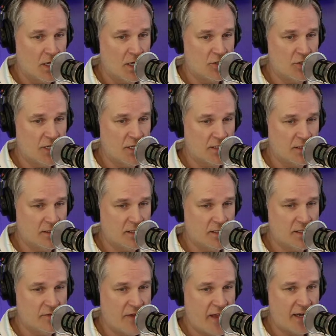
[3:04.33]
Justin's in
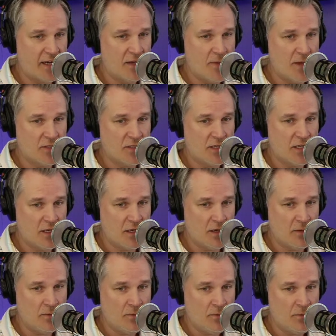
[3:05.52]
Savannah. I mentioned
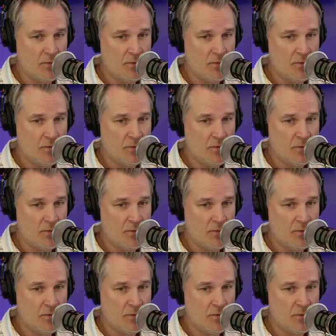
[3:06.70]
him.